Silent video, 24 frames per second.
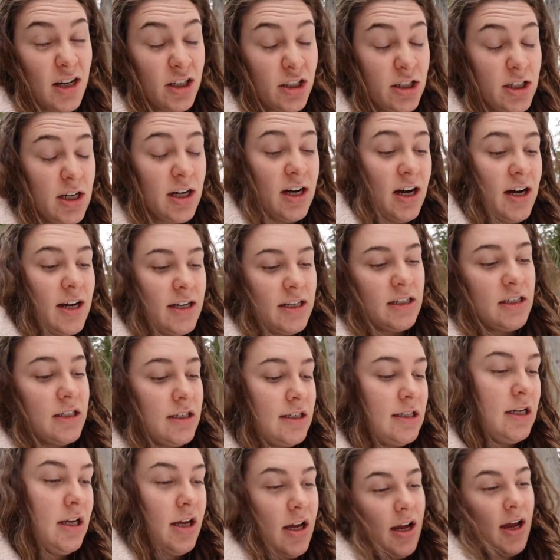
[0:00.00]
a ton.
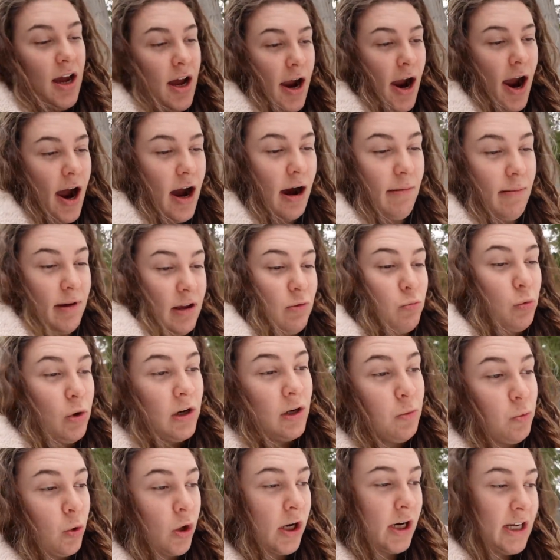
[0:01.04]
And
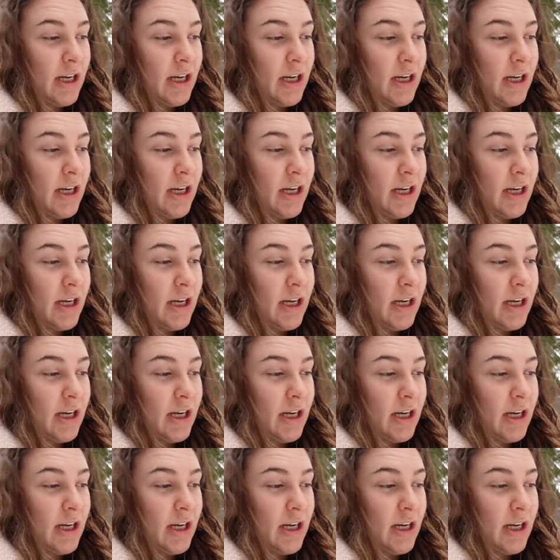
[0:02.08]
when we're